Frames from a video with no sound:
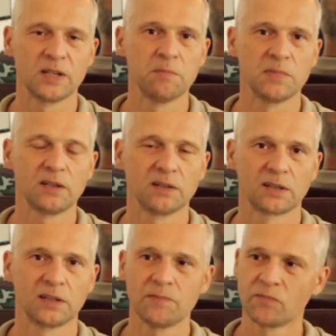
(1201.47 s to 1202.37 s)

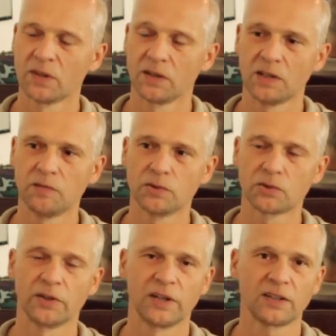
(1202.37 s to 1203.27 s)
immediately if you
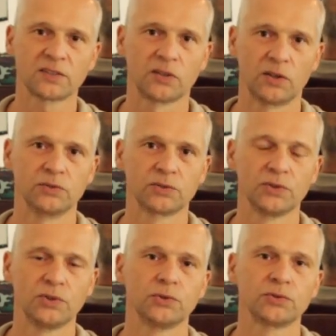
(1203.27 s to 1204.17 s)
connect ground
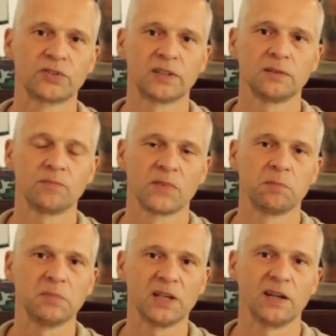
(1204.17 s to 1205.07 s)
to neutral
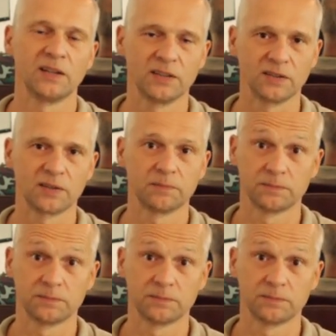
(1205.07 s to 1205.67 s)
behind it.